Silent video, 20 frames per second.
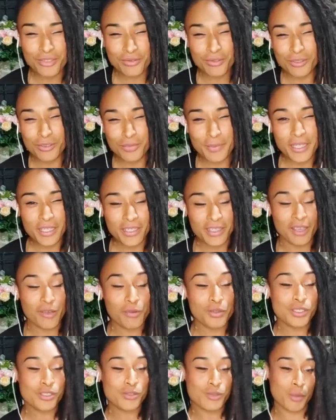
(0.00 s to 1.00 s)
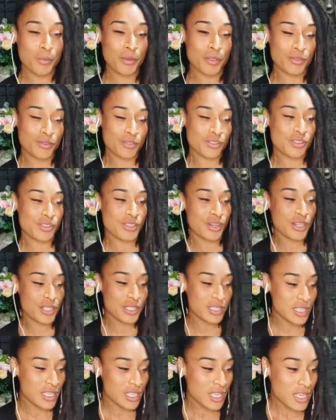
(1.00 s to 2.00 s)
speaking. I was about to start
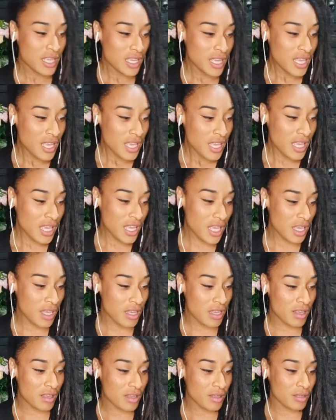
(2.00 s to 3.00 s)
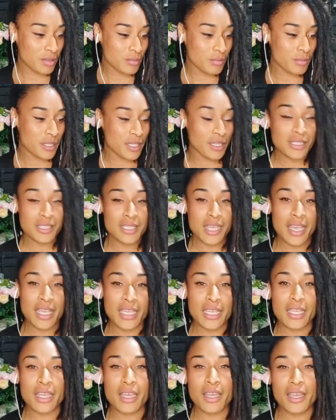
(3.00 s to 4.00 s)
because
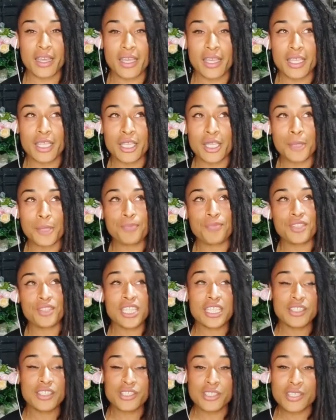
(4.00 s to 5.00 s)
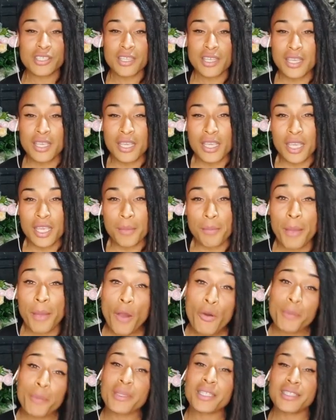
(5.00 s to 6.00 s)
I teach
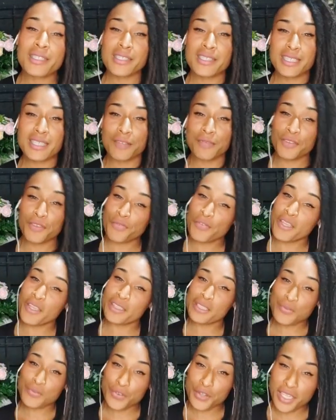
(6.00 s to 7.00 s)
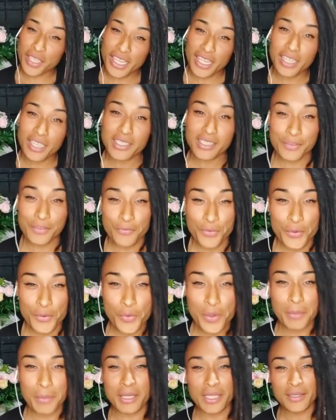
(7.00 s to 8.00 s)
empowerment and self-defense for kids and for
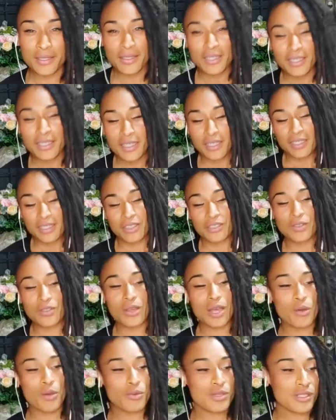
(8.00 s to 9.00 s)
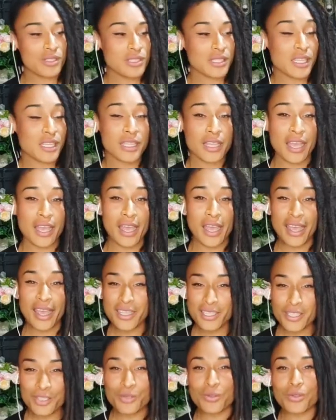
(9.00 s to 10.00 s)
women. So I was in a high
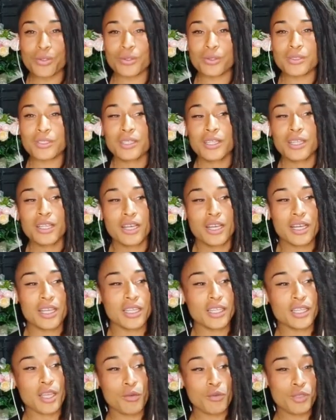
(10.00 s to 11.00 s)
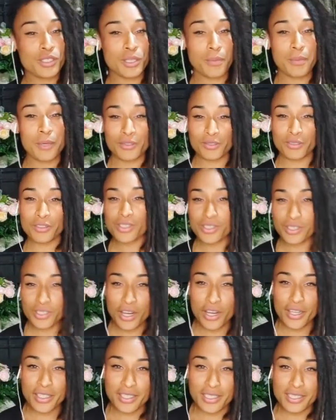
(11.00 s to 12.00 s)
school and I was about to
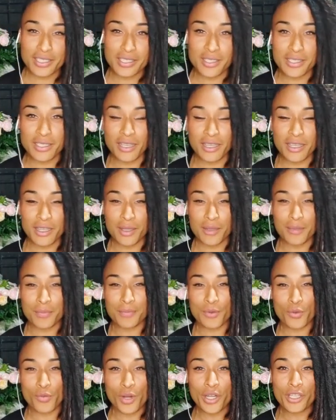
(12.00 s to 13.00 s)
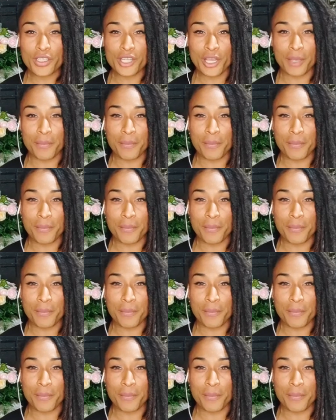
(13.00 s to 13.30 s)
start this workshop.